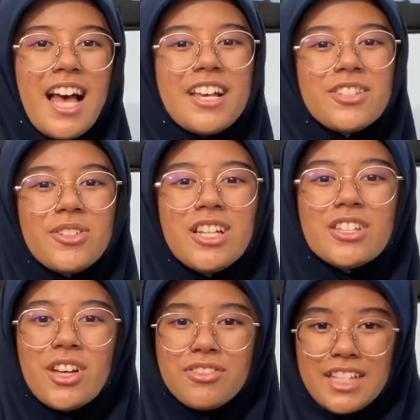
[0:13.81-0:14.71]
As
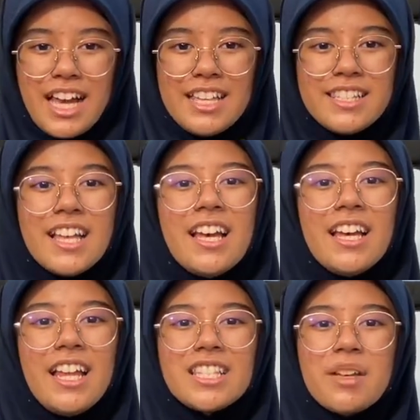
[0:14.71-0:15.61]
students of science,
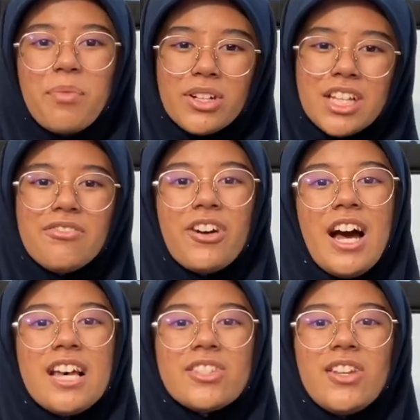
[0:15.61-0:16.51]
it is important for
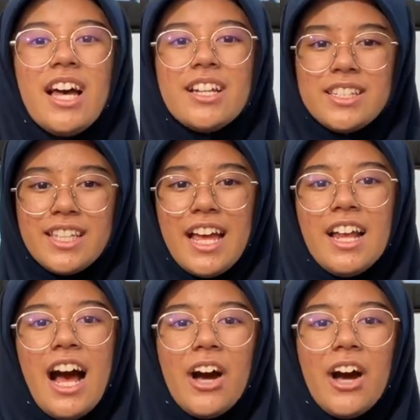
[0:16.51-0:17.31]
us to understand